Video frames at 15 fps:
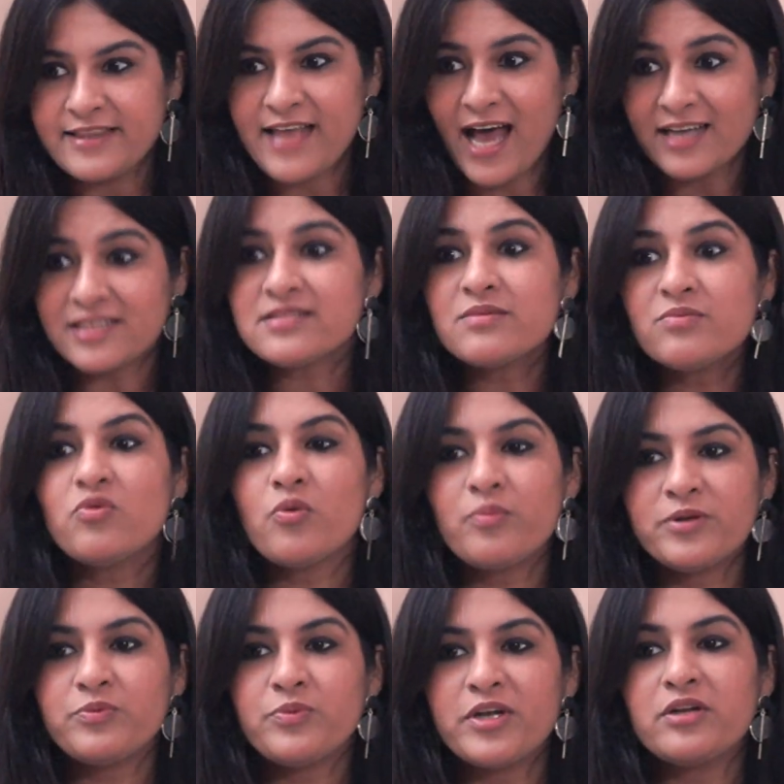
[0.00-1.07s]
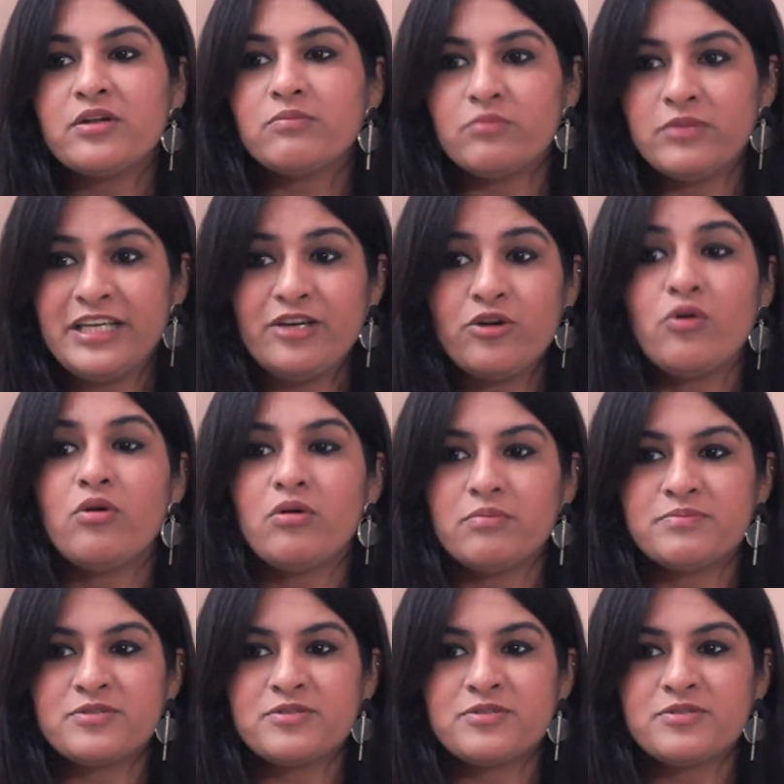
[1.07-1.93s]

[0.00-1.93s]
that is the moment when a Leo